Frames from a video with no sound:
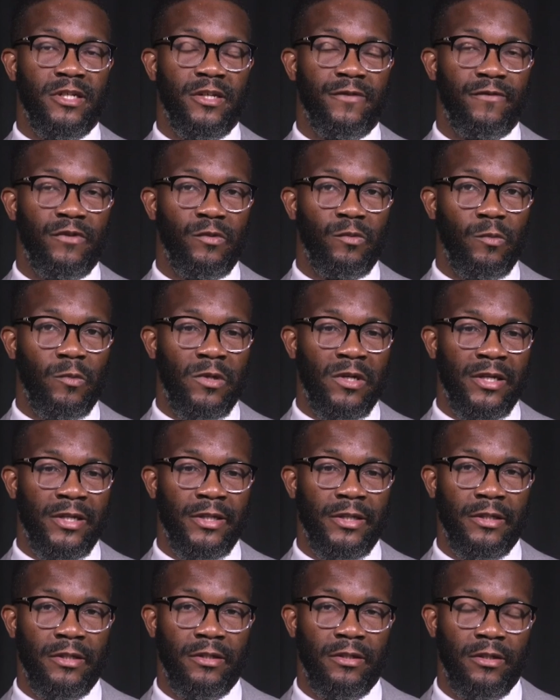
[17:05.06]
give you
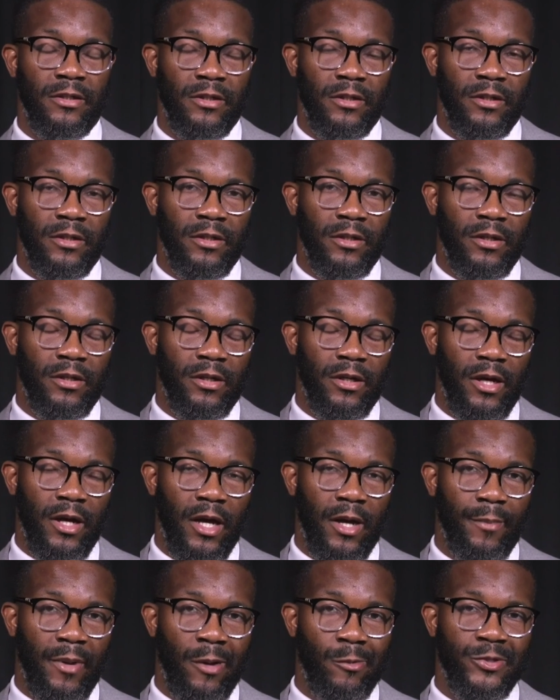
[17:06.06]
one.
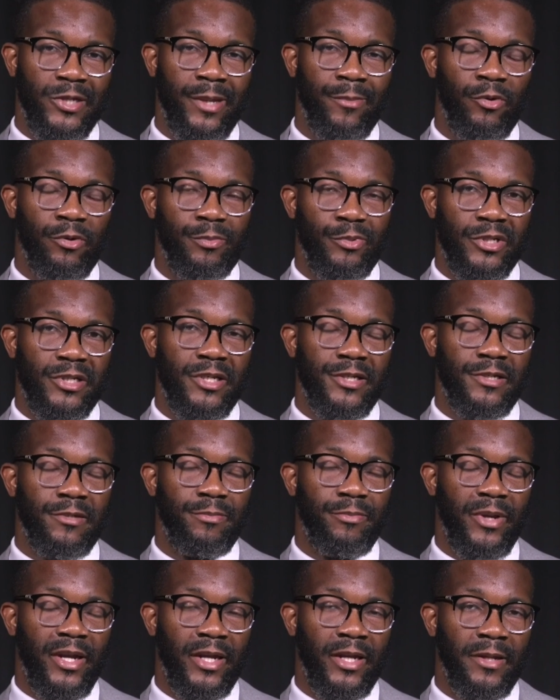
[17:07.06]
I was able to
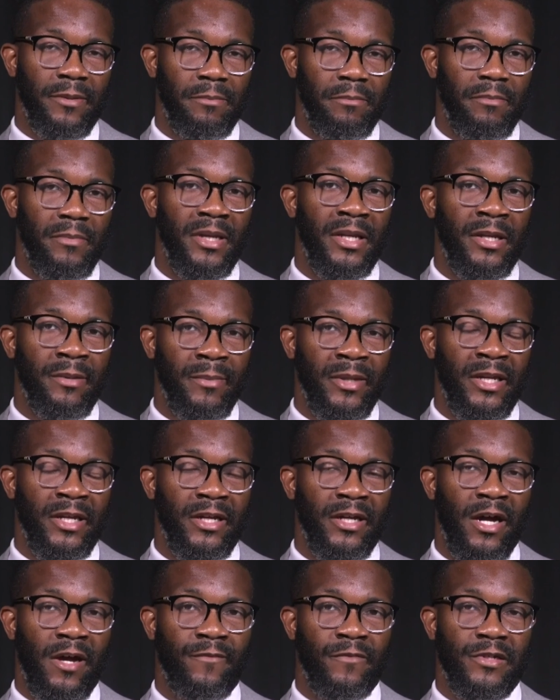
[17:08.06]
participate in many, many
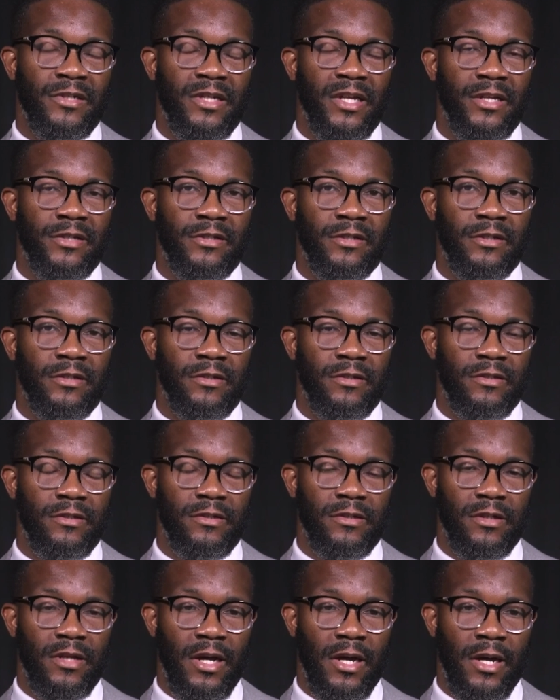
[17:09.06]

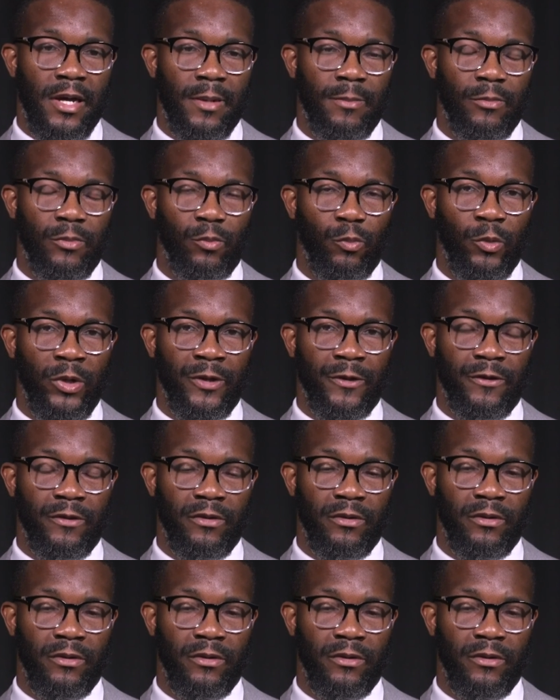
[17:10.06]
conversations with